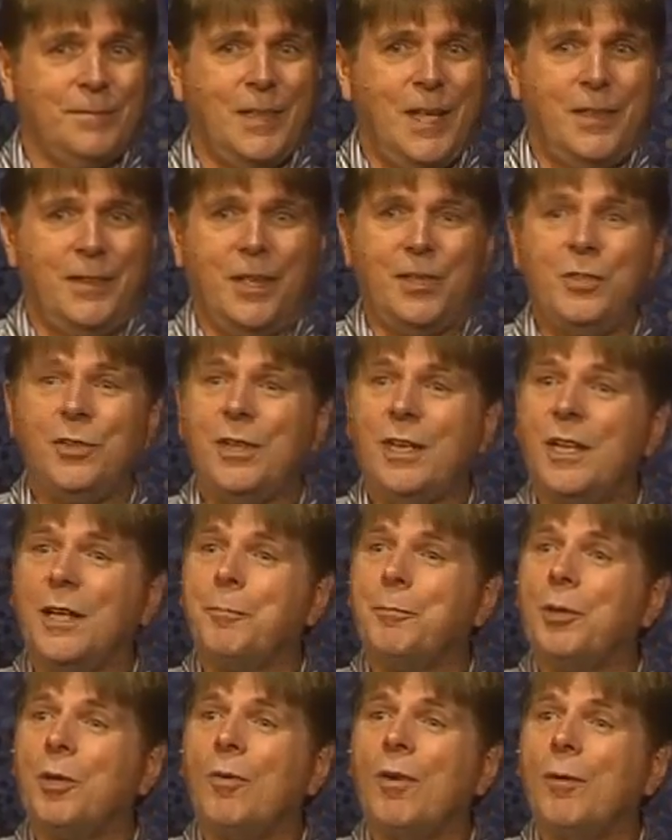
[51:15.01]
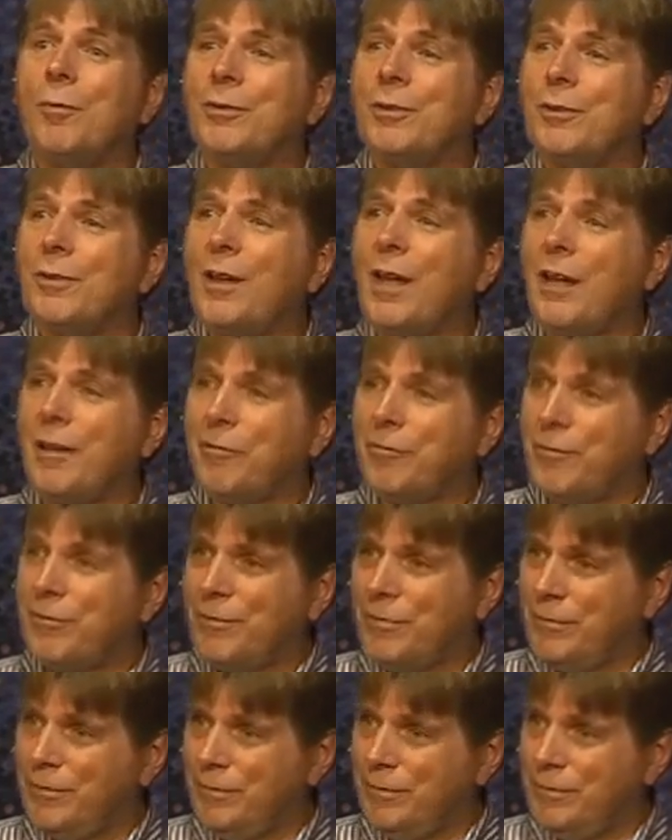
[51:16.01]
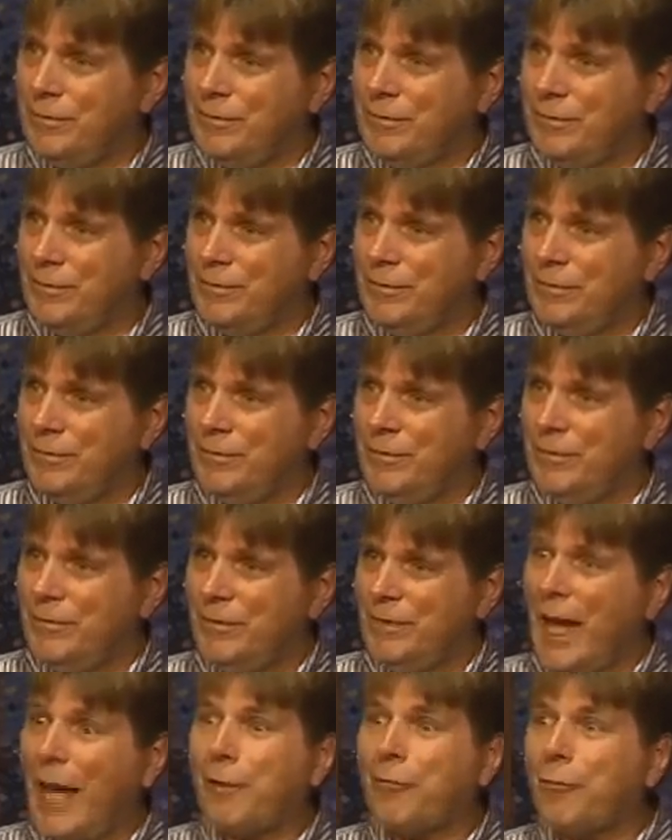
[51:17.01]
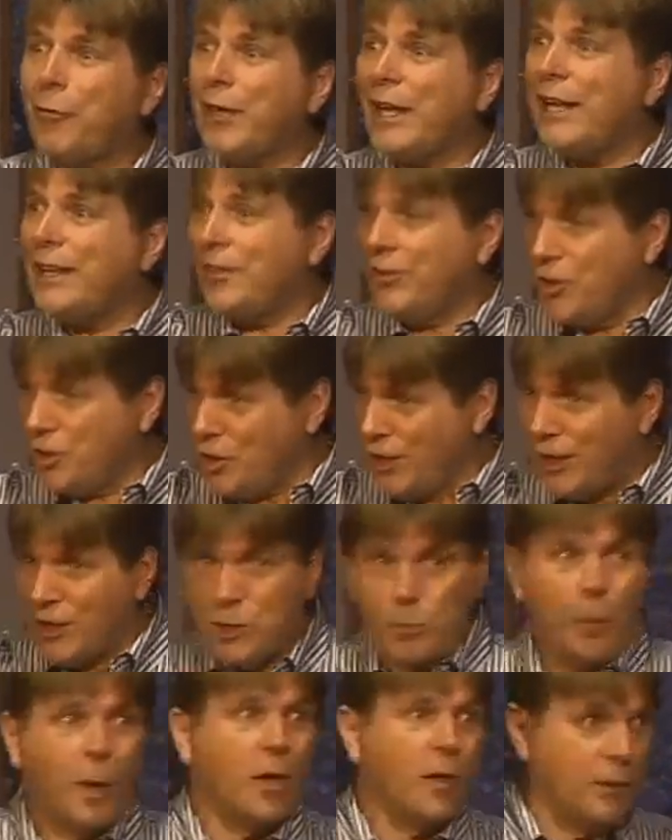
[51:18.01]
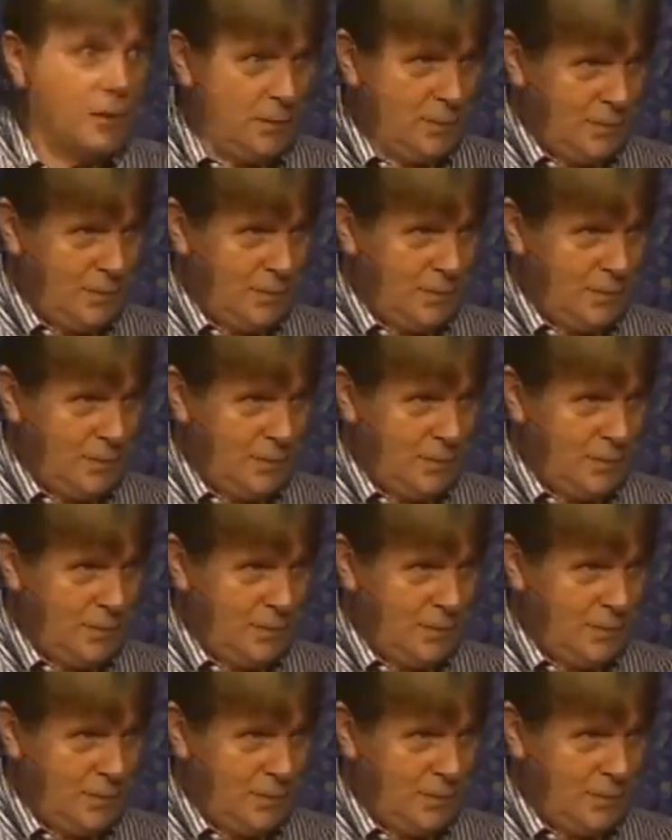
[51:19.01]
And then you get up and go on with your life not forgetting the change part.